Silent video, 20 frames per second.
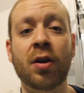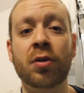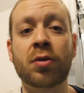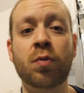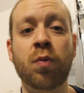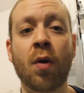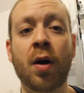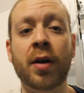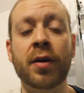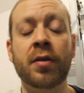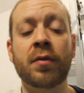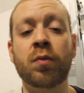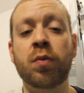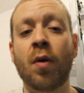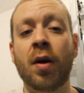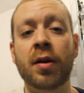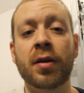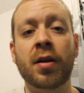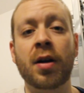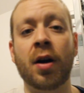the odd
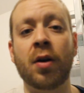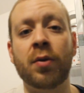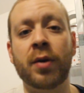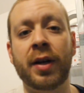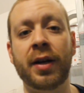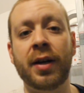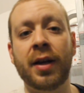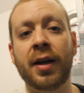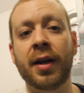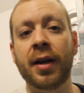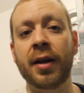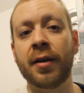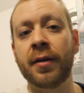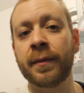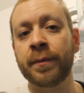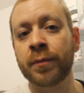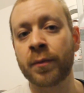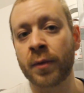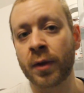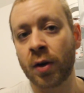one goal in here,
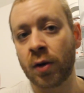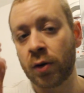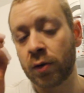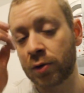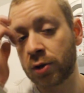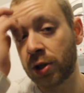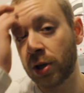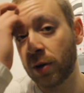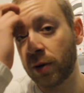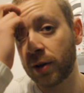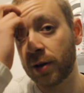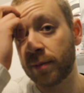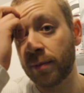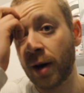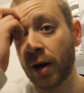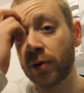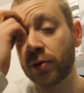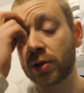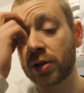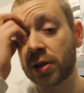or two at the
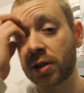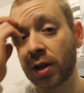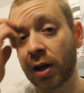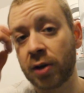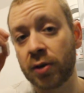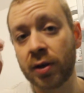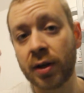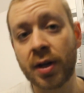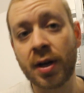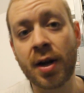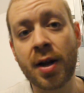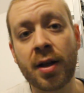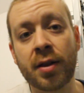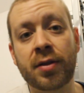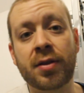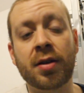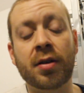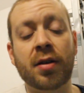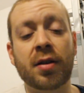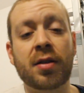most. So
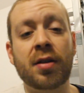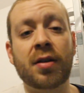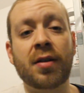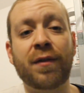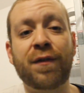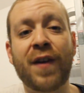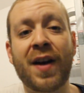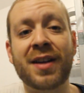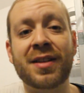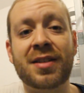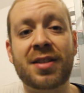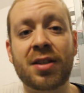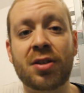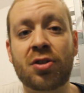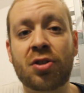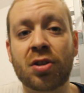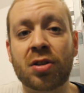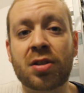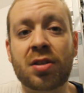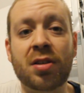the defence is
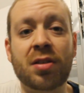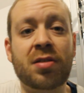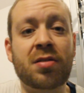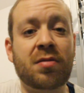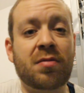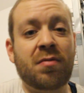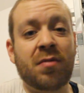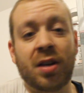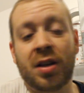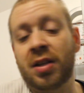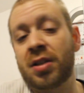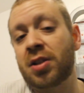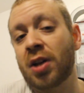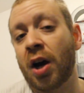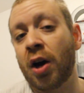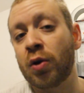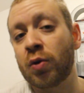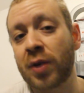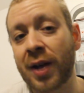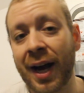just is
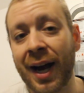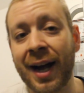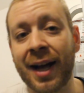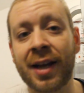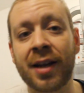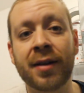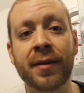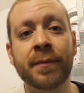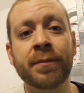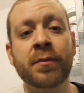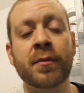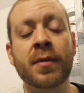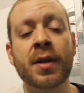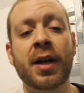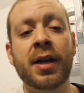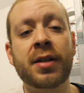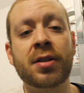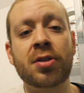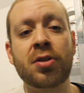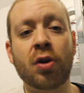okay.
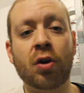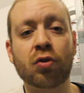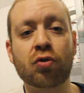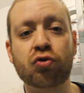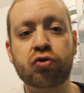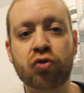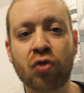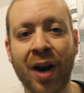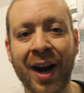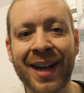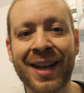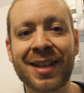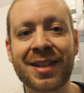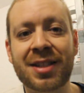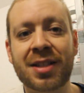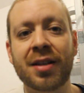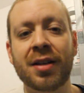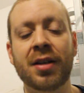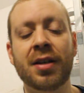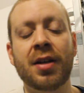It's not
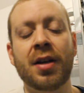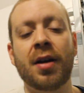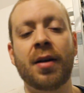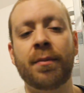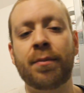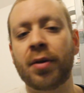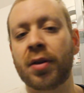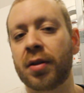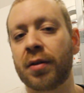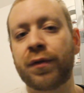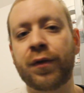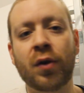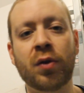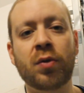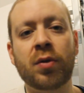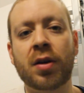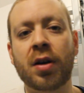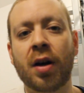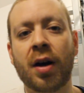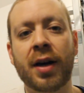great, but the
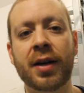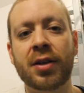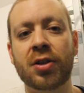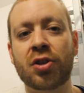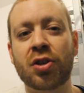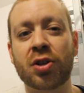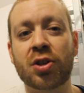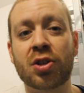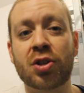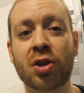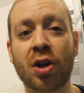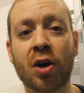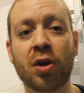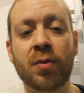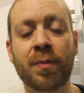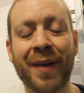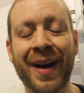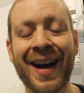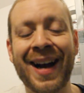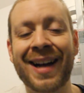forward line is just
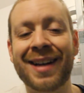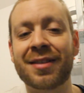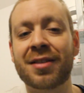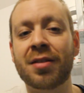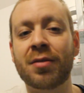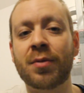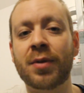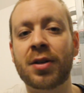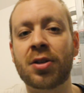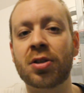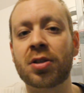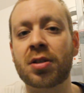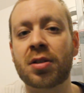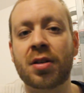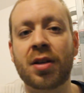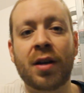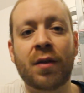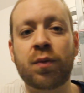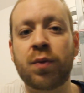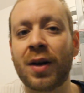so bad that
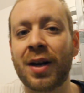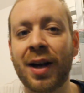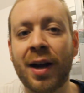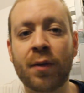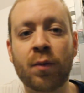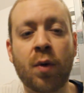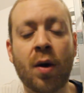if we